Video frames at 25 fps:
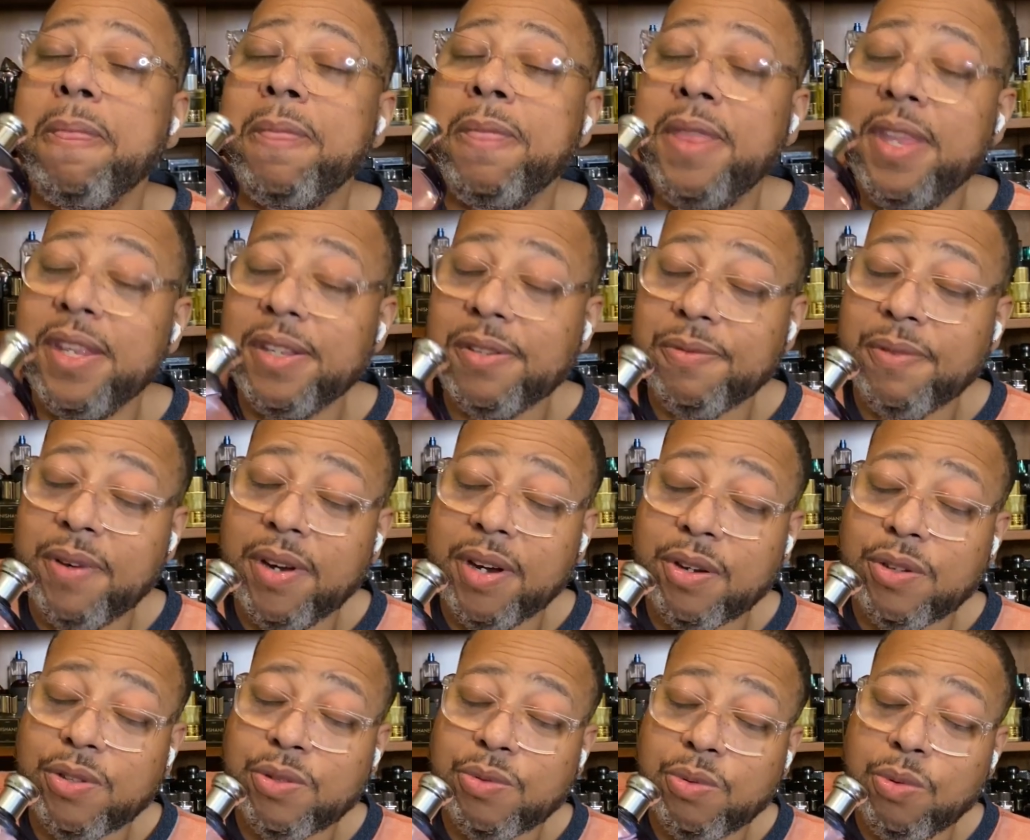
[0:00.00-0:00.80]
this
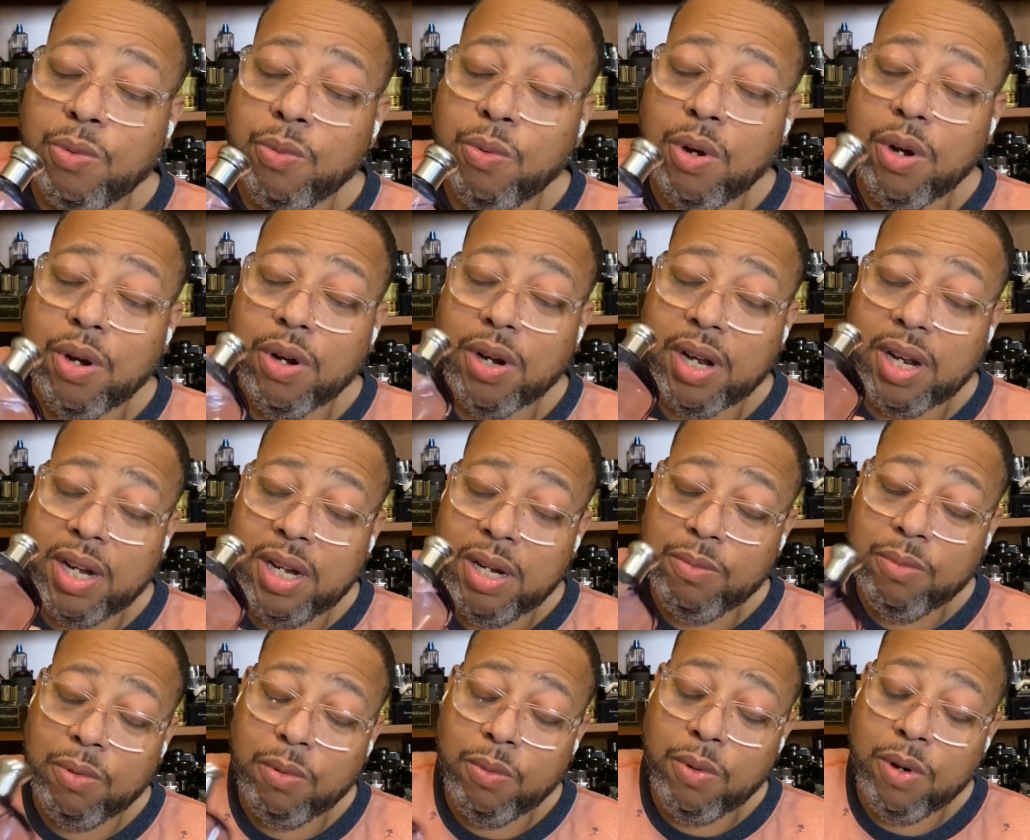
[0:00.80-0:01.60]
fragrance will work and
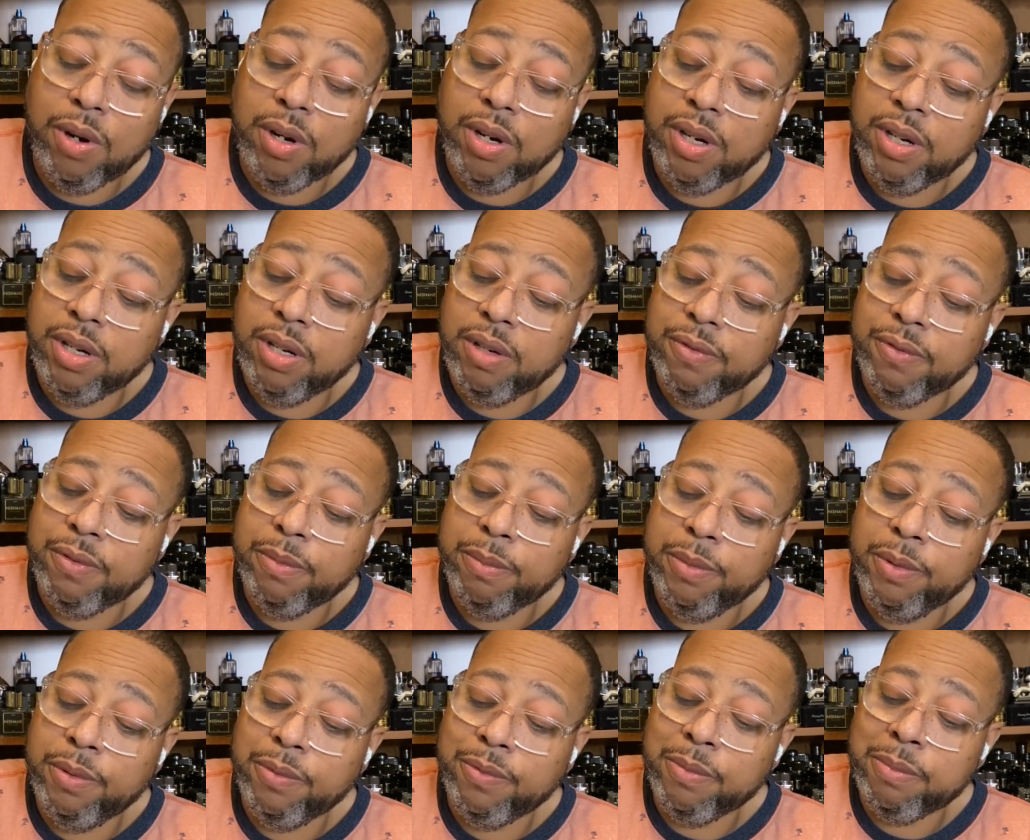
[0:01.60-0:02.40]
it will work good for
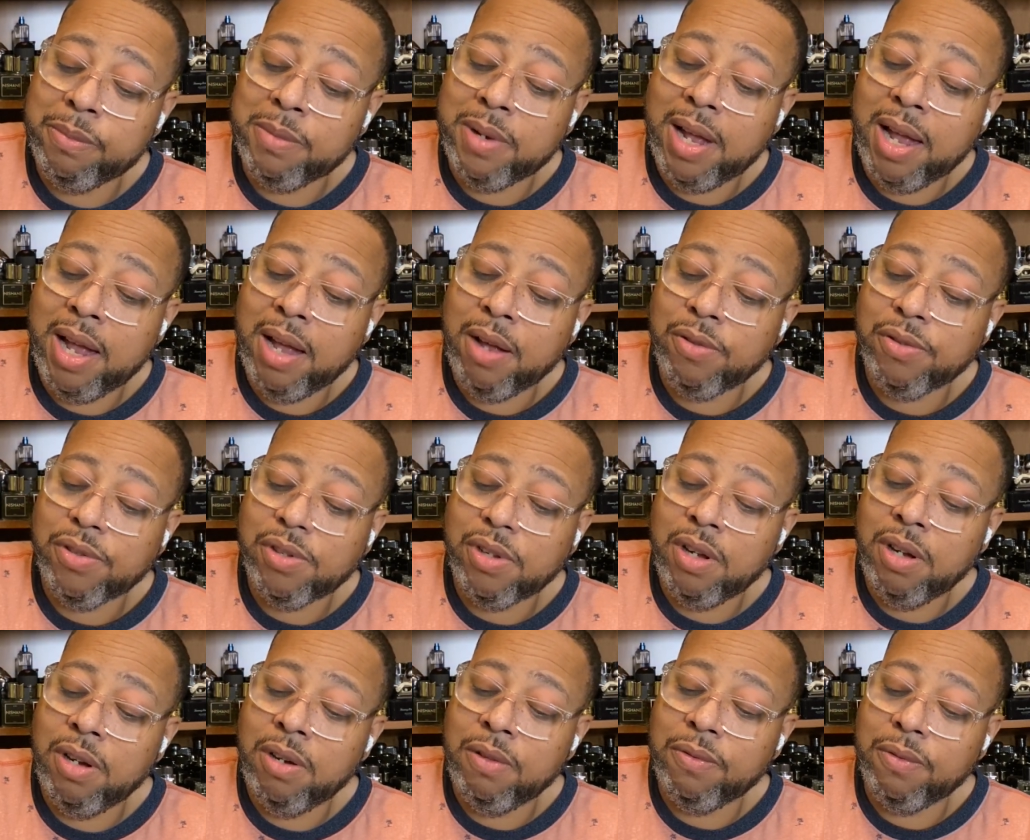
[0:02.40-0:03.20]
you. From the house
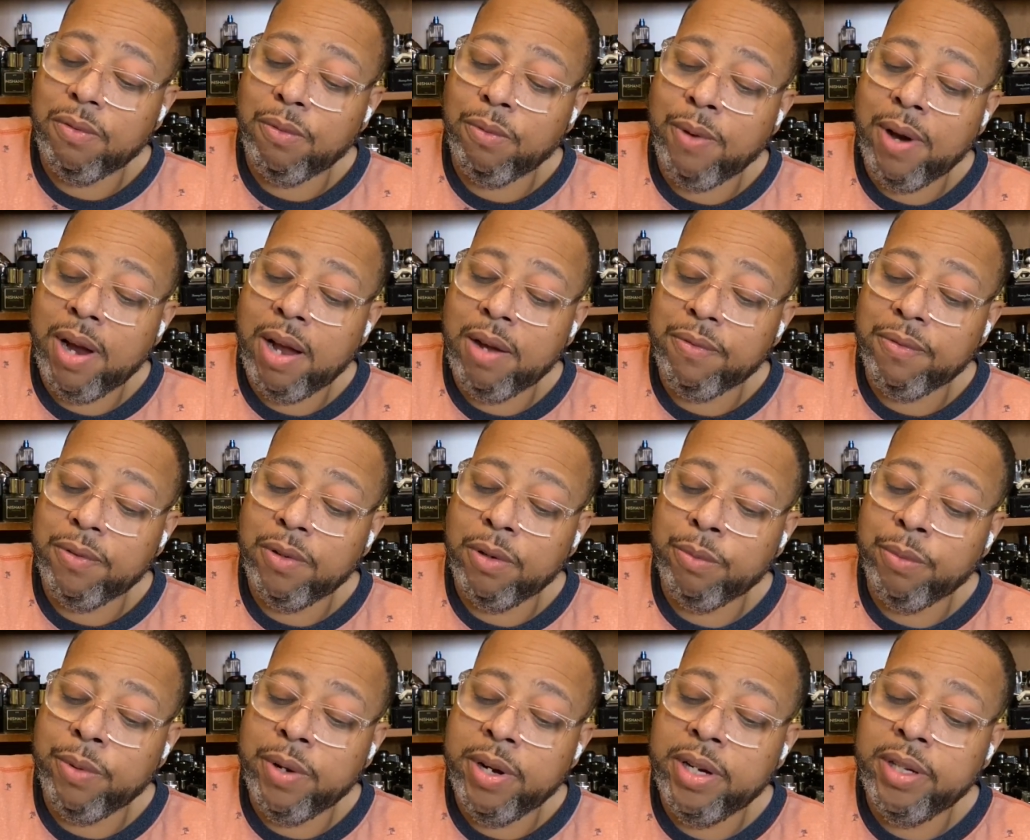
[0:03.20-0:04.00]
of Ralph
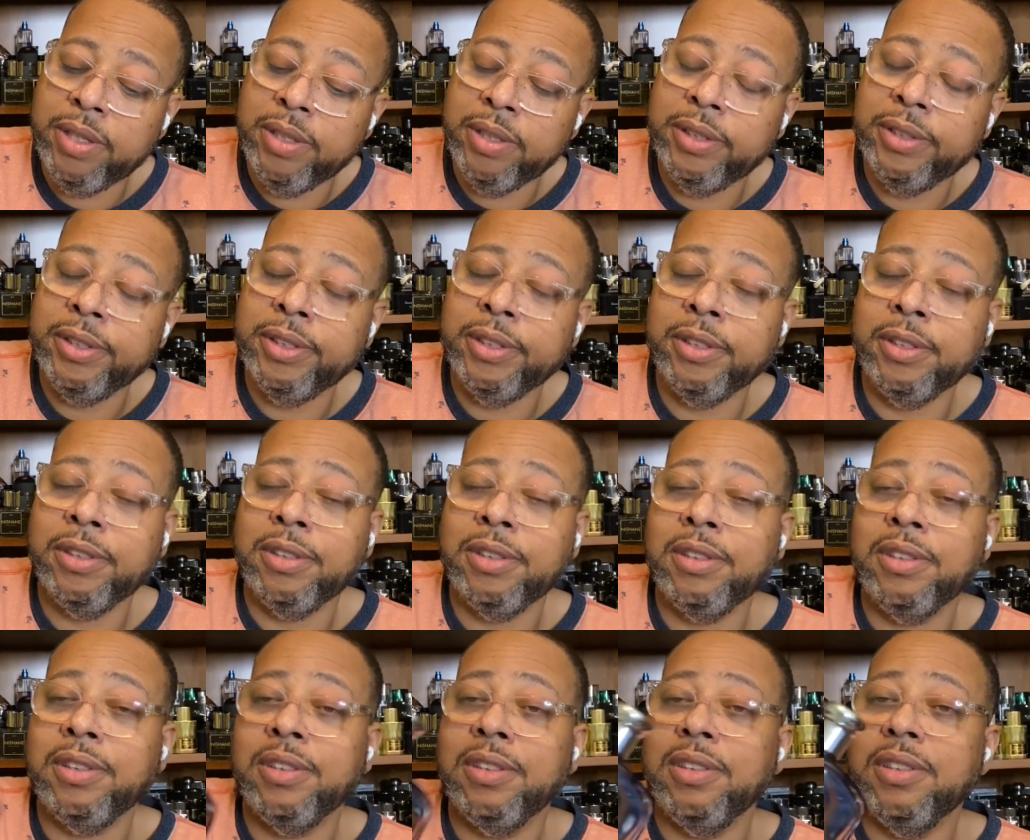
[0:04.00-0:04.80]
Lauren,
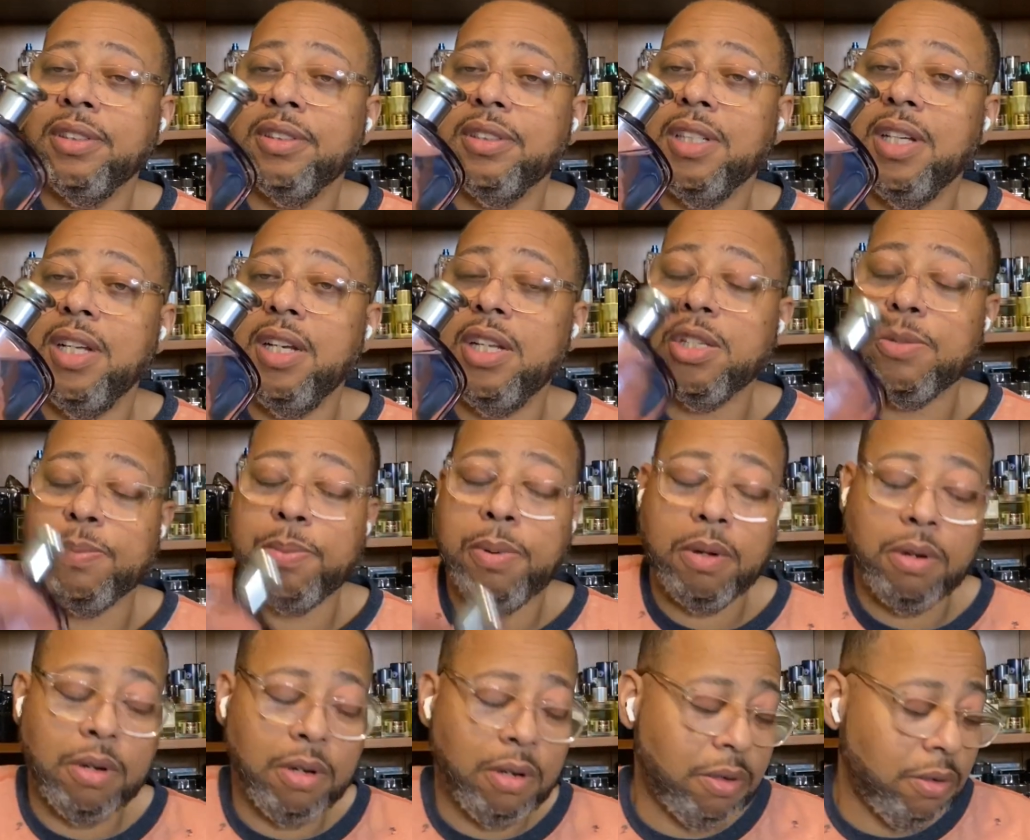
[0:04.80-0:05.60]
it is
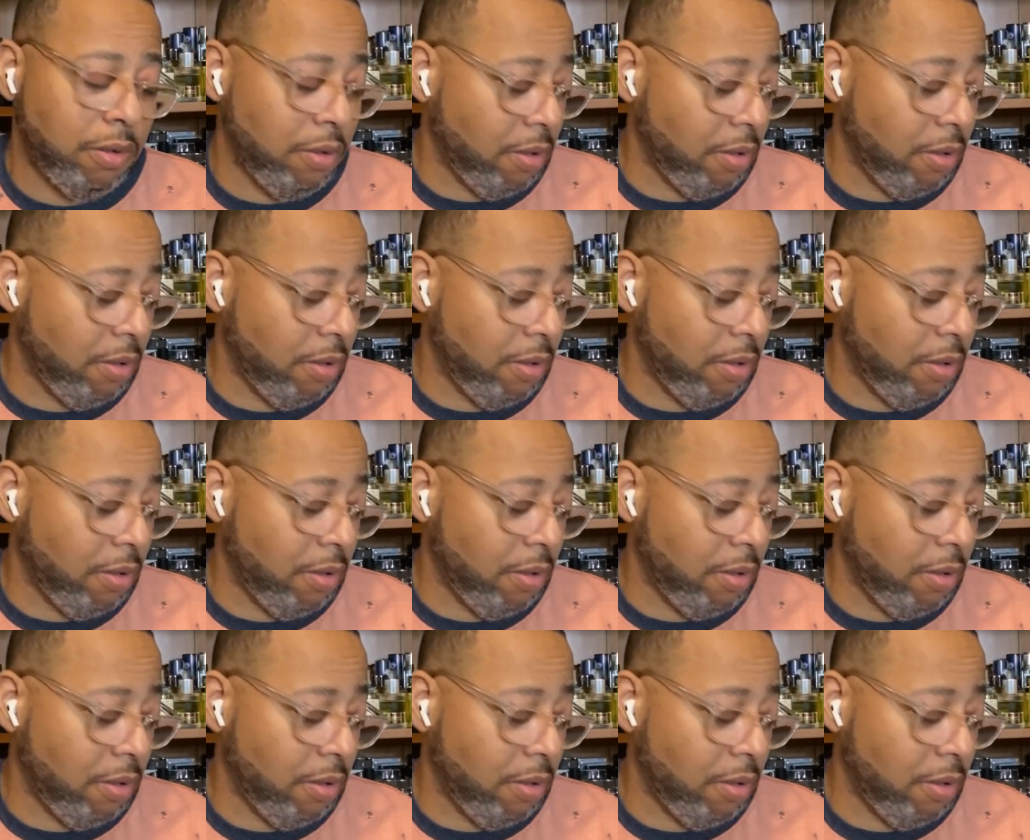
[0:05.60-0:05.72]
Polo